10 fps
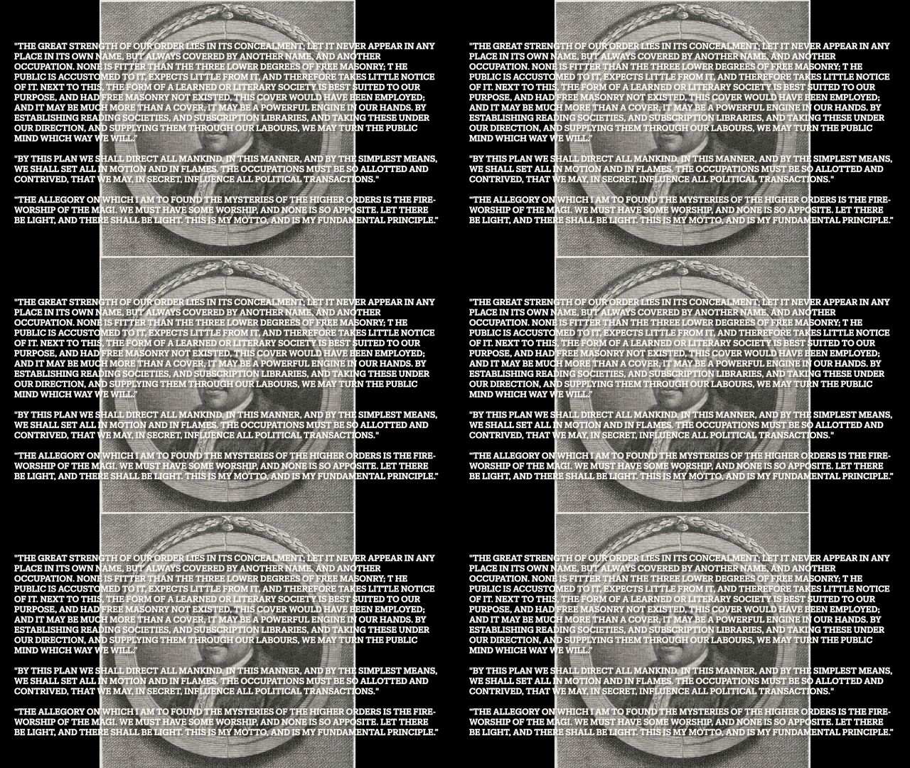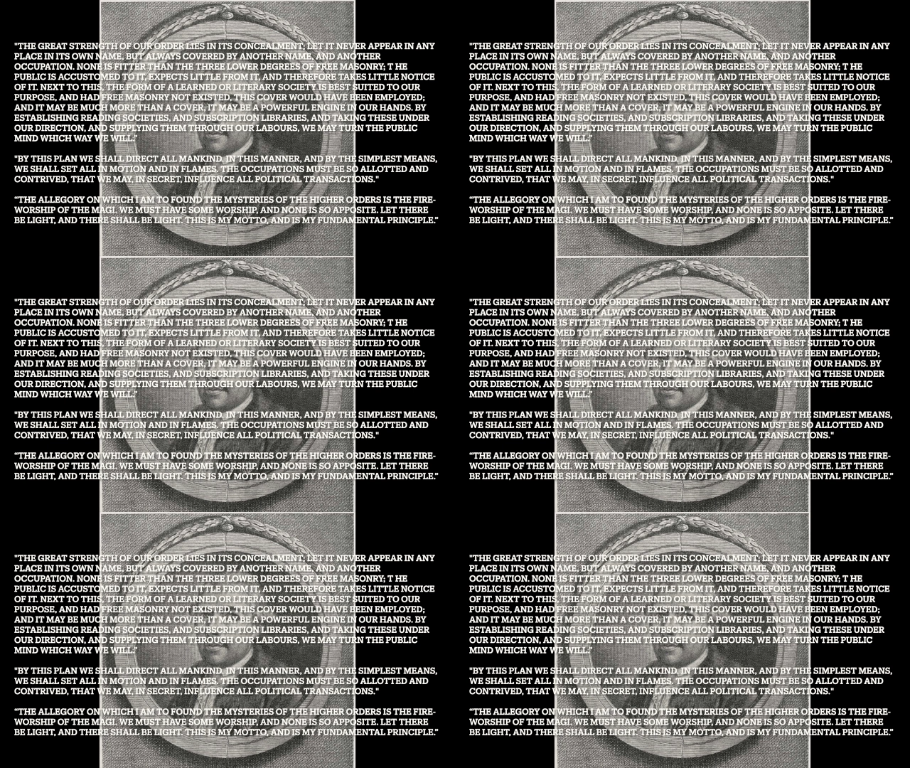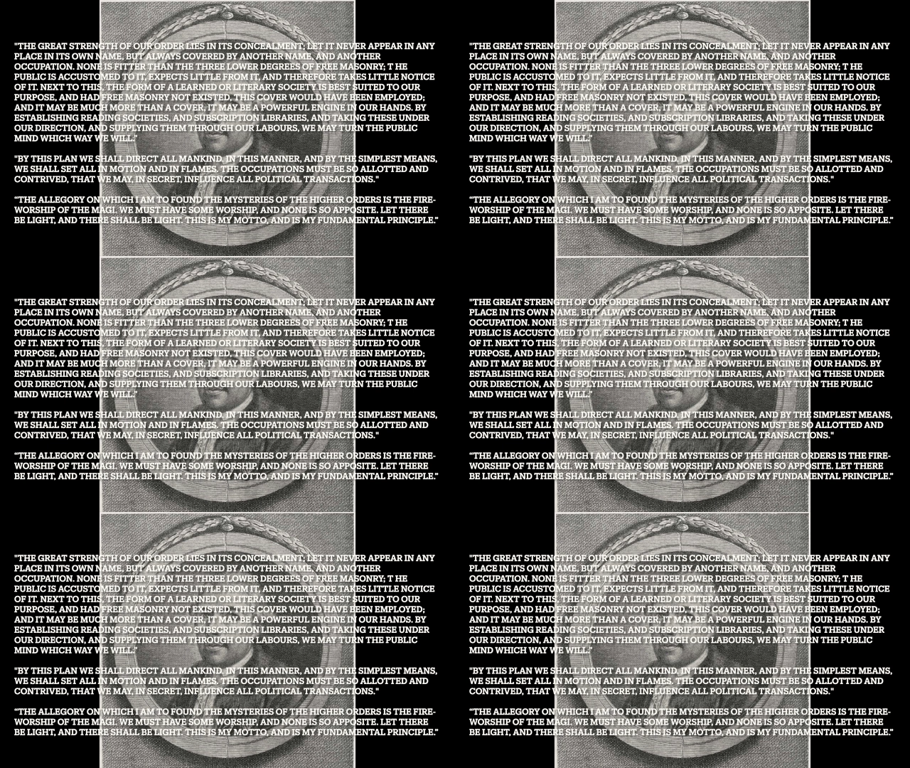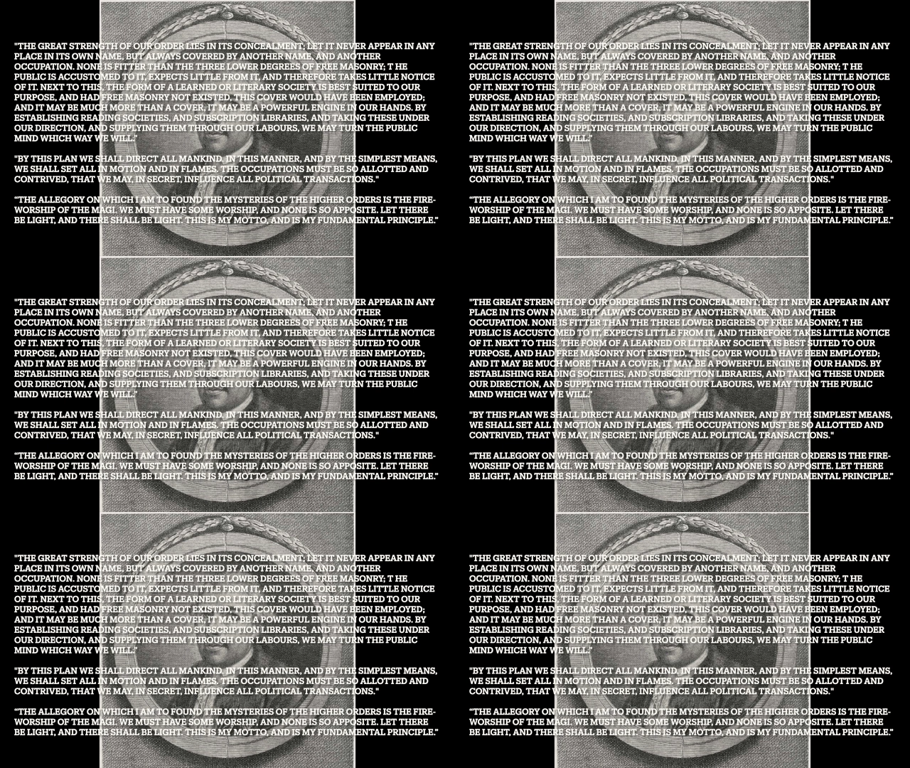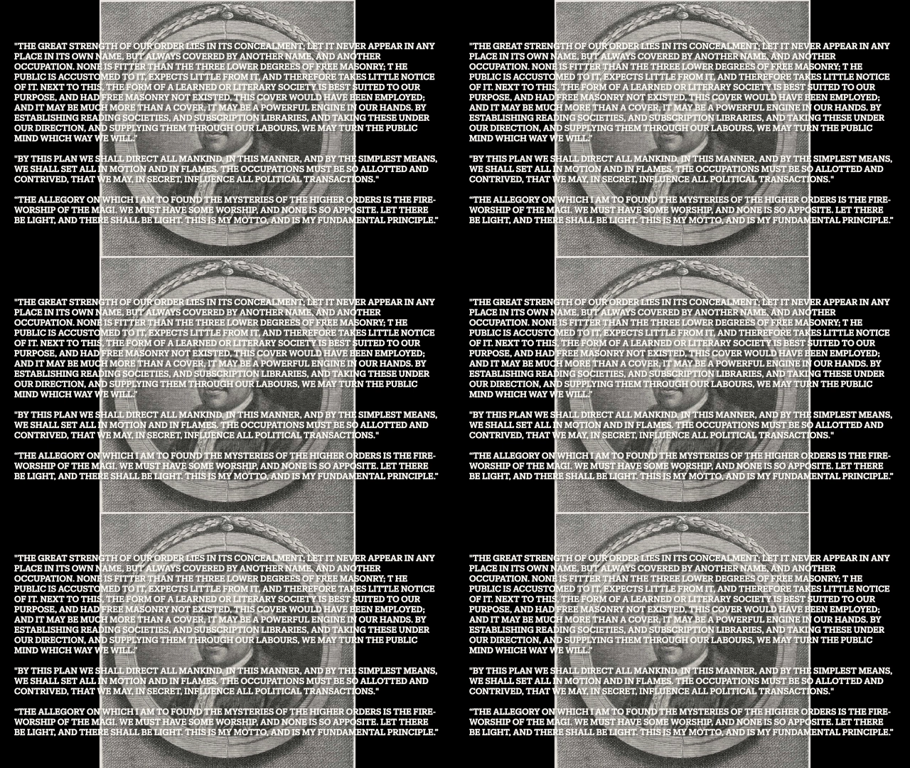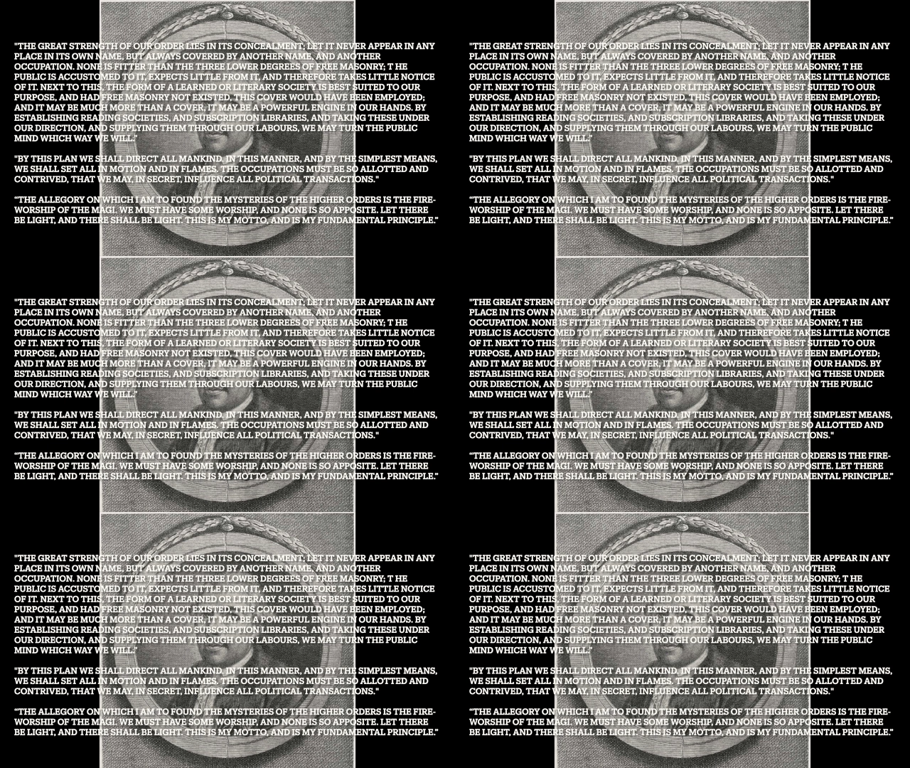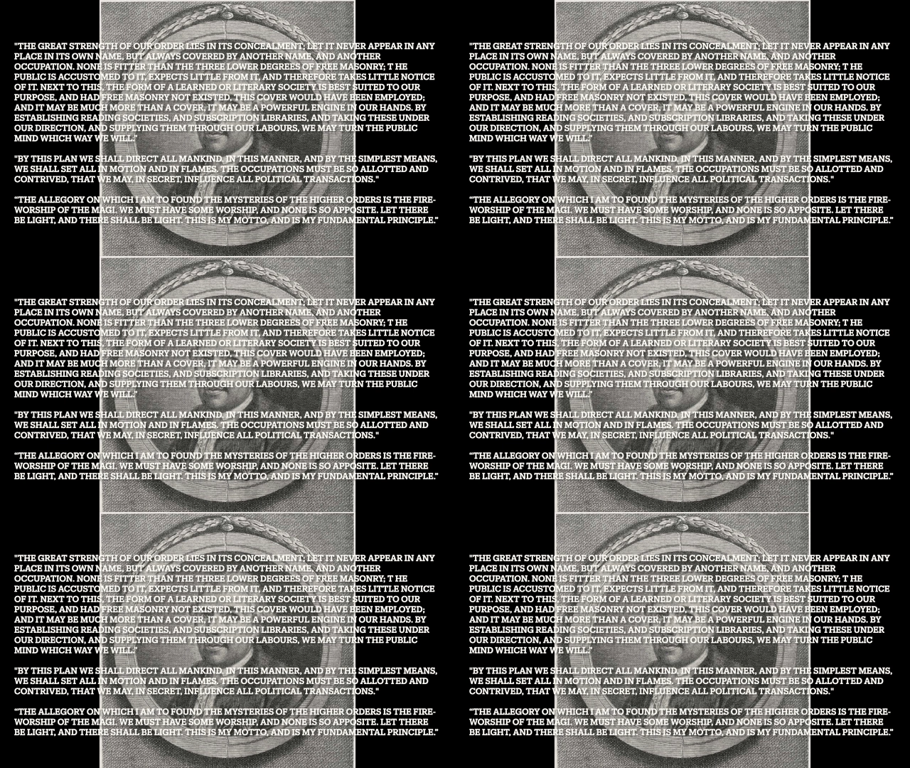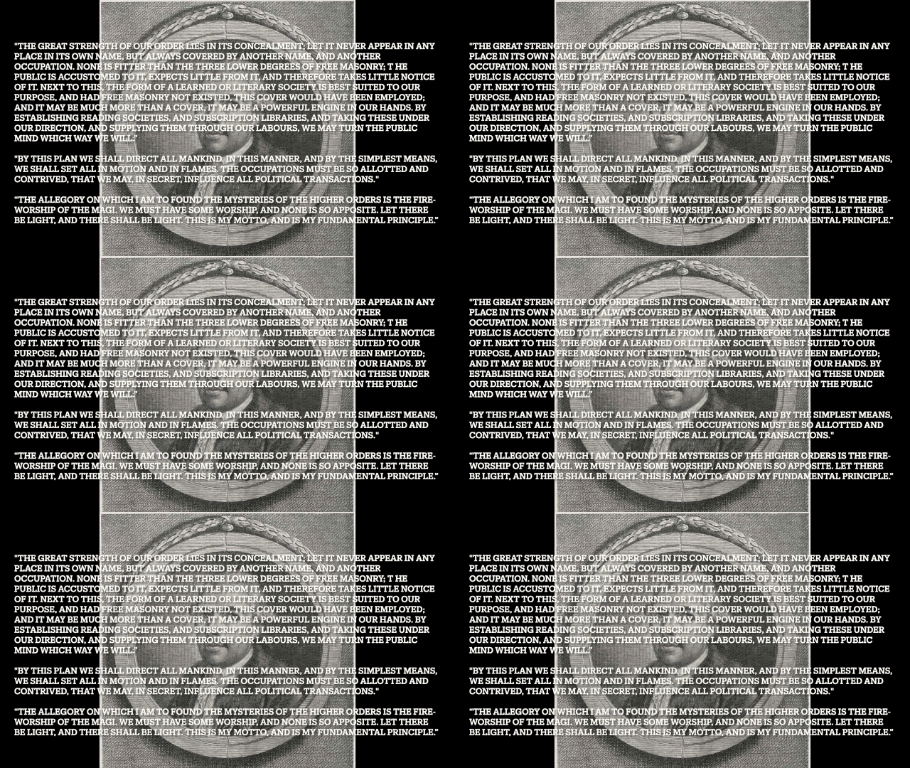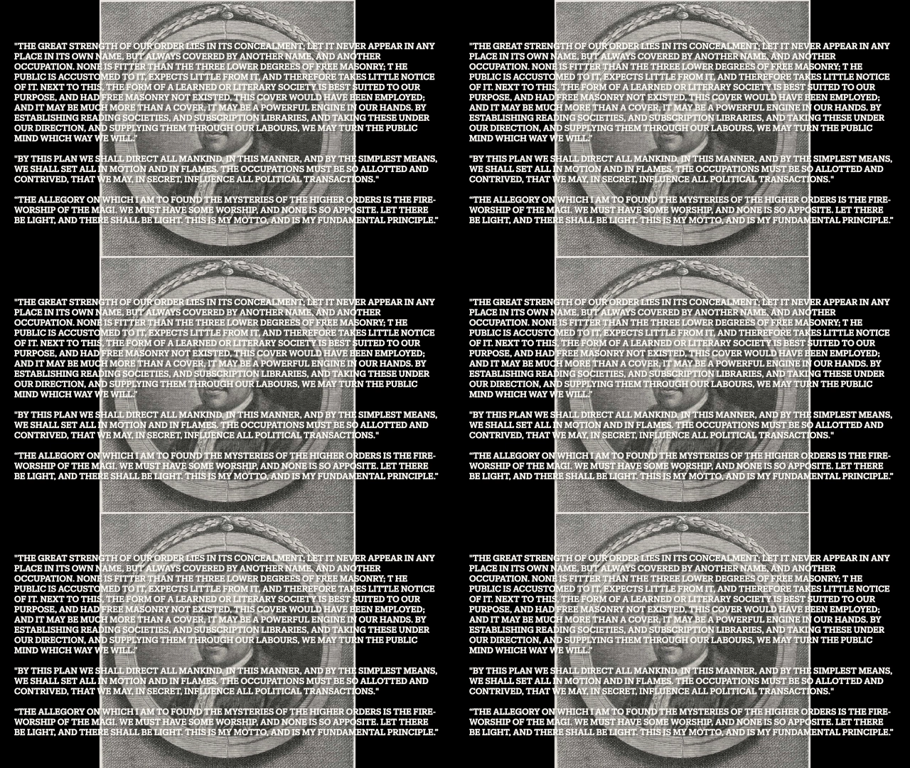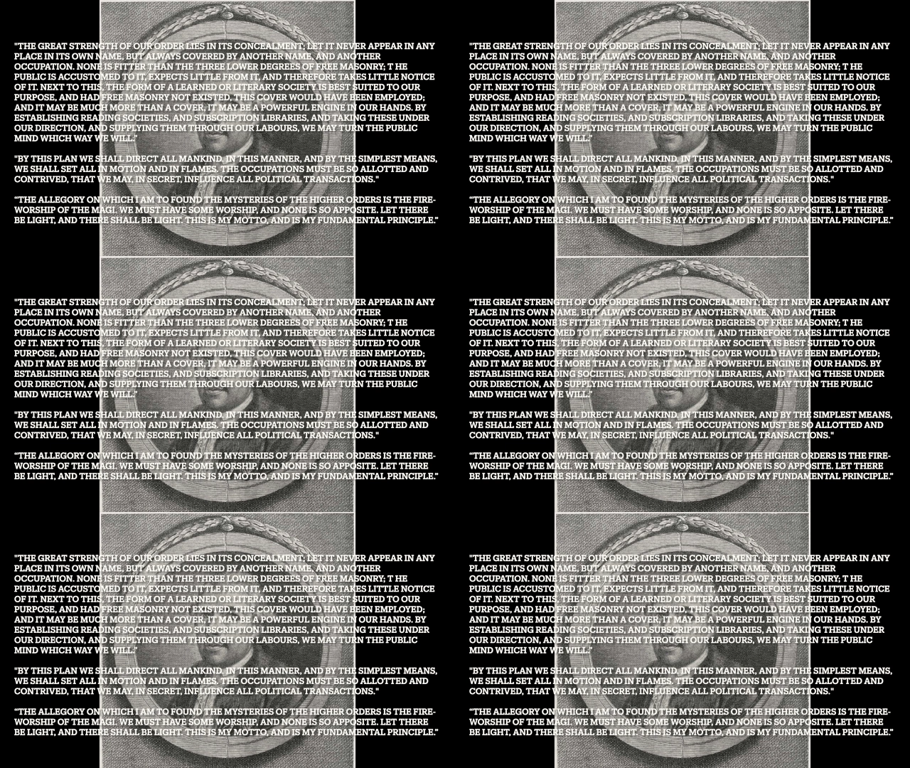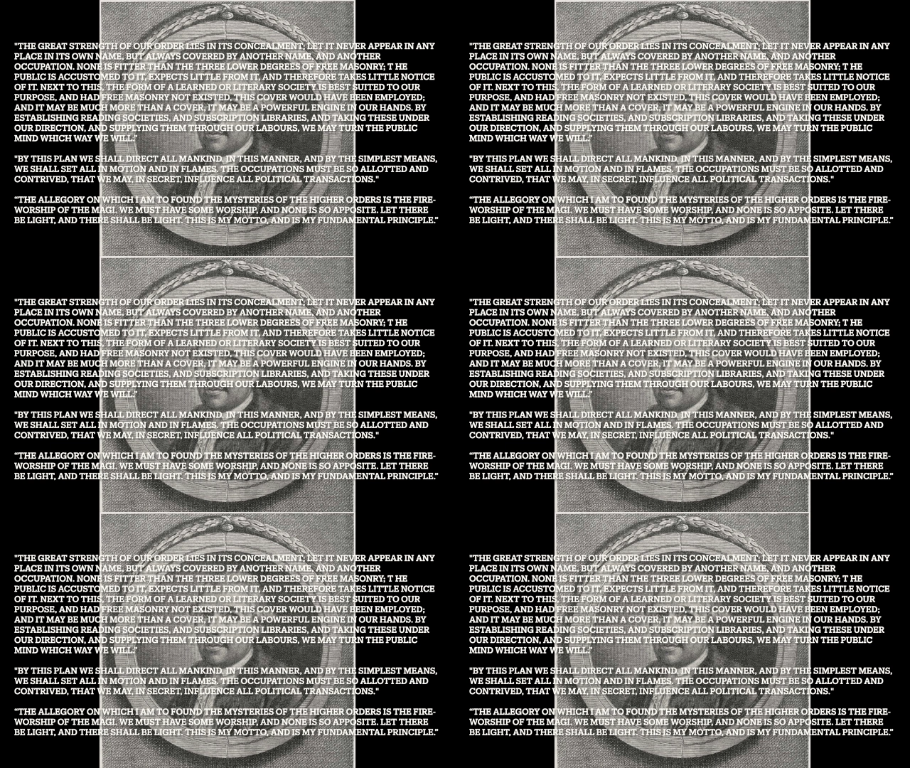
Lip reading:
No face is visible, so there are no lips to read.